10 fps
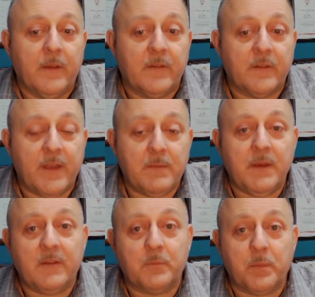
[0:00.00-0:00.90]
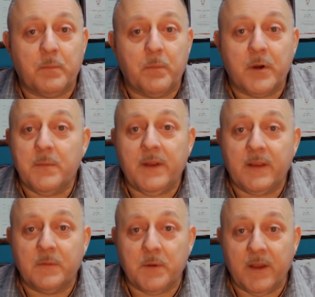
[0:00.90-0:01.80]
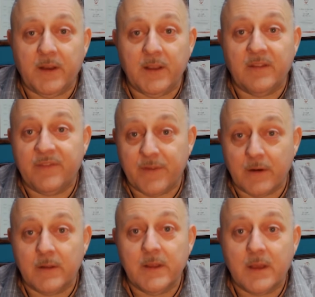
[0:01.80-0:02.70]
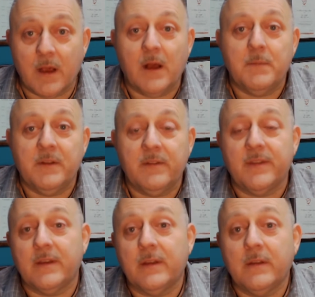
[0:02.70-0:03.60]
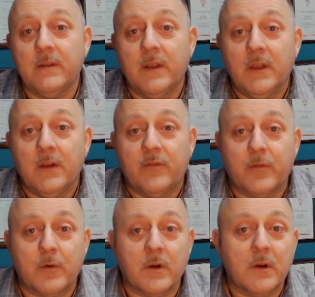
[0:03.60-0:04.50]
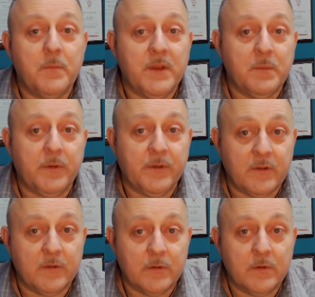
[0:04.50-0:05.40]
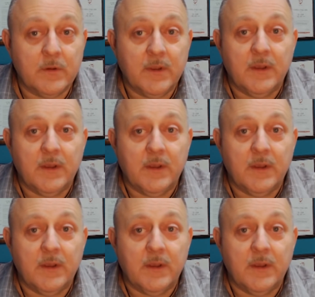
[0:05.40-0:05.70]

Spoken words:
So that makes permit expediting a fairly common thing for people to do.